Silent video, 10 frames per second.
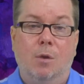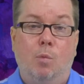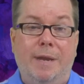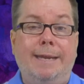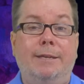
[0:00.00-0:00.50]

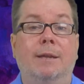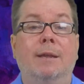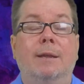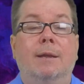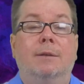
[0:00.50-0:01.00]
We need to
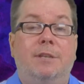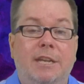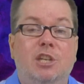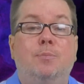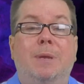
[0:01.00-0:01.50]

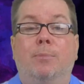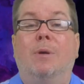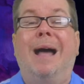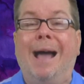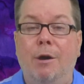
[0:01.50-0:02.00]
teach
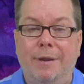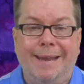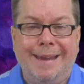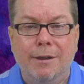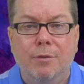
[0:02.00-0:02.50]
people how to
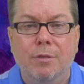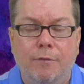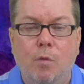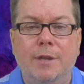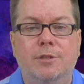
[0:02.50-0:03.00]
hear the
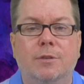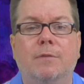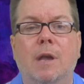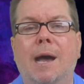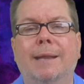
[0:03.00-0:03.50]
voice
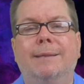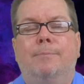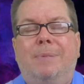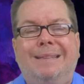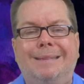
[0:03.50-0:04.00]
of God, to
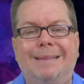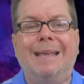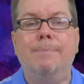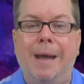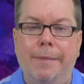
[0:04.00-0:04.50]
be
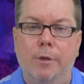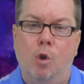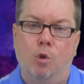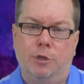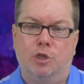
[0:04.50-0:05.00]
led by the
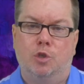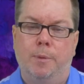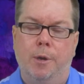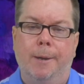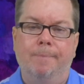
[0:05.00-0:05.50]
Holy
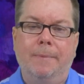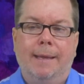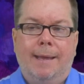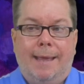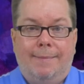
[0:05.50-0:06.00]
Spirit,
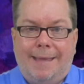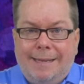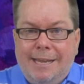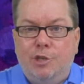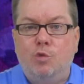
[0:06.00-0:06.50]
and then
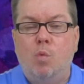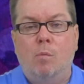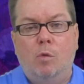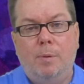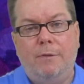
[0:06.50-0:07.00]
each
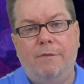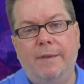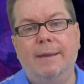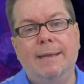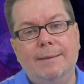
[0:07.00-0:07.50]
one will be
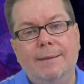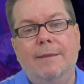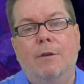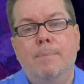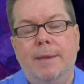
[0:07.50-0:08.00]
fit into
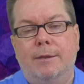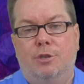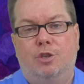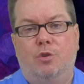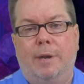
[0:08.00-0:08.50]
their
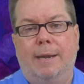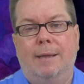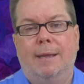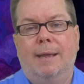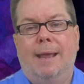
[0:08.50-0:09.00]
ministry,
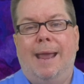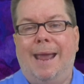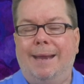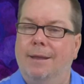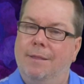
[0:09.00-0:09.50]

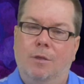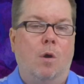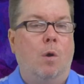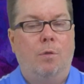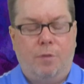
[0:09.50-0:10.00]
and the
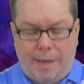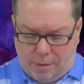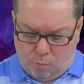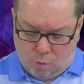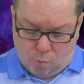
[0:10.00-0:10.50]
whole
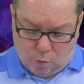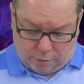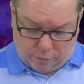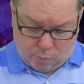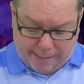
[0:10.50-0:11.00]
thing will work
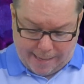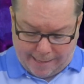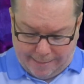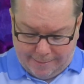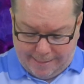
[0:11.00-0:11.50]
the way
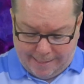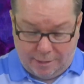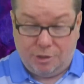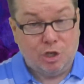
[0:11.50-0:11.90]
God intended.